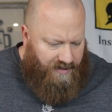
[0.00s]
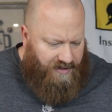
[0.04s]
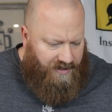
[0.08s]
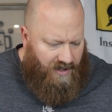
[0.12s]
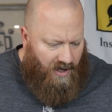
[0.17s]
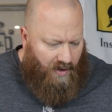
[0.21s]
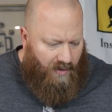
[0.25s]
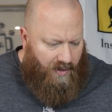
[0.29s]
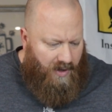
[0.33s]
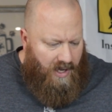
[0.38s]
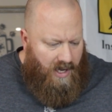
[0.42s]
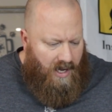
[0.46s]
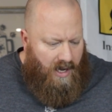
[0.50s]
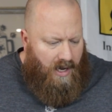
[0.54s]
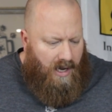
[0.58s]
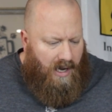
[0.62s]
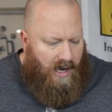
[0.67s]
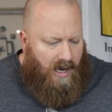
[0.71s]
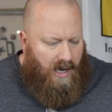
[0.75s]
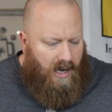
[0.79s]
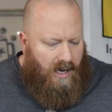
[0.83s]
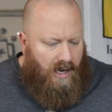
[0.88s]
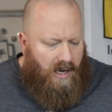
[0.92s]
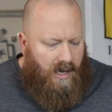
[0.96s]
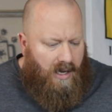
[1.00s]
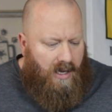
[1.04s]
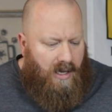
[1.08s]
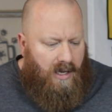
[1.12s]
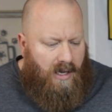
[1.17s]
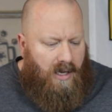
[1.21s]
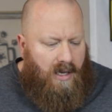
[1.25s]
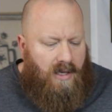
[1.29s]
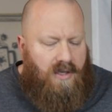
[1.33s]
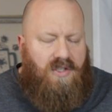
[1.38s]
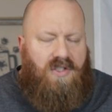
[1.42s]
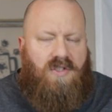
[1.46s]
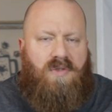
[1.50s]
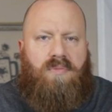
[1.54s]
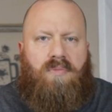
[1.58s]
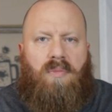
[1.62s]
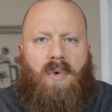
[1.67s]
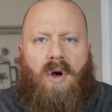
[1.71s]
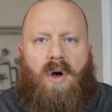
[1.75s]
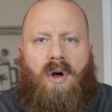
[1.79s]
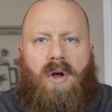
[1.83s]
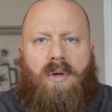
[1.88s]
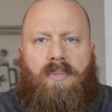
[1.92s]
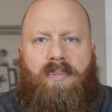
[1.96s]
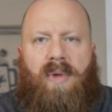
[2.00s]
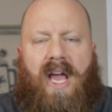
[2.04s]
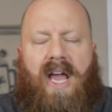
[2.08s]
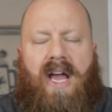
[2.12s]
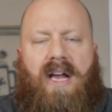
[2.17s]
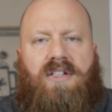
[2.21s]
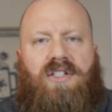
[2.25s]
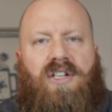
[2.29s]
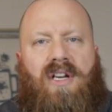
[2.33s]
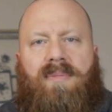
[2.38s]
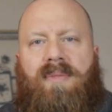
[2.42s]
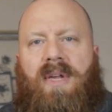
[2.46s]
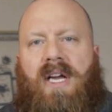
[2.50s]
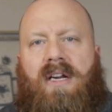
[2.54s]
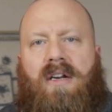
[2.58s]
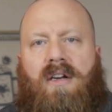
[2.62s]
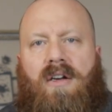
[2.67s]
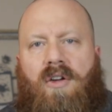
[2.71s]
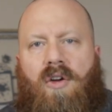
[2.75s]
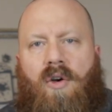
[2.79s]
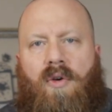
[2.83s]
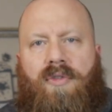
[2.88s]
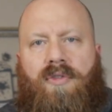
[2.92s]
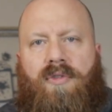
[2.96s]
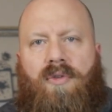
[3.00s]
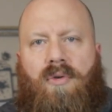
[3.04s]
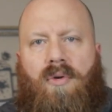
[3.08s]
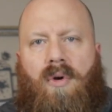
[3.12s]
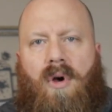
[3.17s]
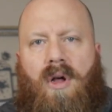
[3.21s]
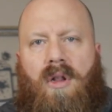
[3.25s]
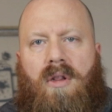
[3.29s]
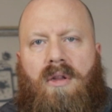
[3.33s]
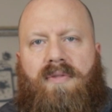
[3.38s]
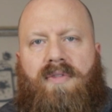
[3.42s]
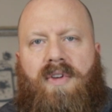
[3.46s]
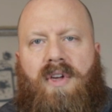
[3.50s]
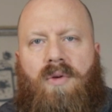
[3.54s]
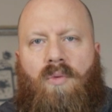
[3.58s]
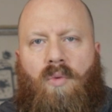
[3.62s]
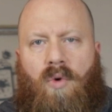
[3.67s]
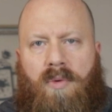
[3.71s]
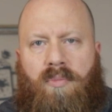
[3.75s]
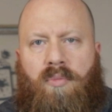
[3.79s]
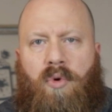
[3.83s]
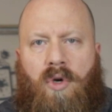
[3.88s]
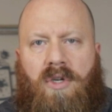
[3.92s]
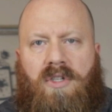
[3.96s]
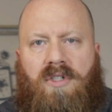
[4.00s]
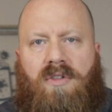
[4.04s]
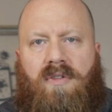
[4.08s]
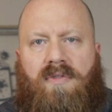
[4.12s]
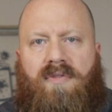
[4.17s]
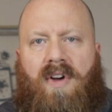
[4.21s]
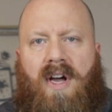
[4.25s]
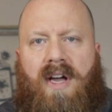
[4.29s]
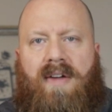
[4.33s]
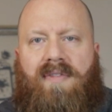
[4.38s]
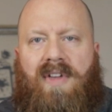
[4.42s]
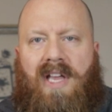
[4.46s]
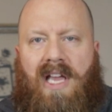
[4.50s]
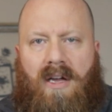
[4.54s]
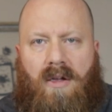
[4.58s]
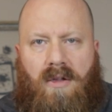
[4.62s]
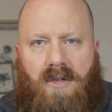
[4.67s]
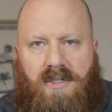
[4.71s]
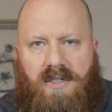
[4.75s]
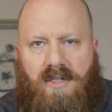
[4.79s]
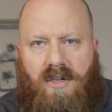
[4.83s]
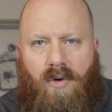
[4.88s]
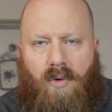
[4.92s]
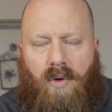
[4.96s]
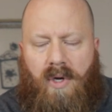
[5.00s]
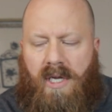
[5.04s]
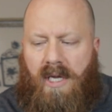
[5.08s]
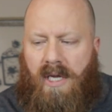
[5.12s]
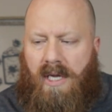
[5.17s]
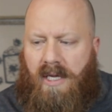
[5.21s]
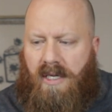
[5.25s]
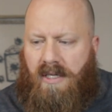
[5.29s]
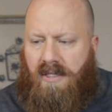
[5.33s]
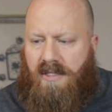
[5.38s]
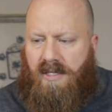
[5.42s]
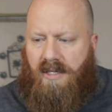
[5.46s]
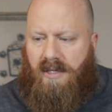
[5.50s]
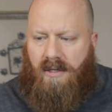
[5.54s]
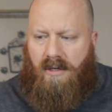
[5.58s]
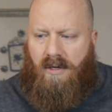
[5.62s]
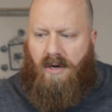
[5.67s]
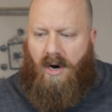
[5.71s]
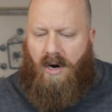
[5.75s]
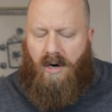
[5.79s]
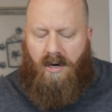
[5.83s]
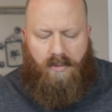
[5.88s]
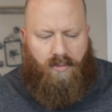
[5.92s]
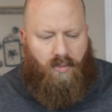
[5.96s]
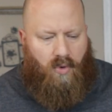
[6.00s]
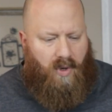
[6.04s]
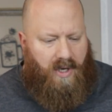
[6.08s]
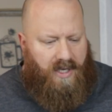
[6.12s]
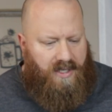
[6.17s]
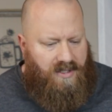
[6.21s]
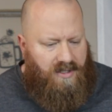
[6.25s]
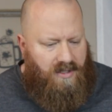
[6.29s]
So uh, small batch. I'm not going to go through all of it. 1.25 gallons going into the carboy.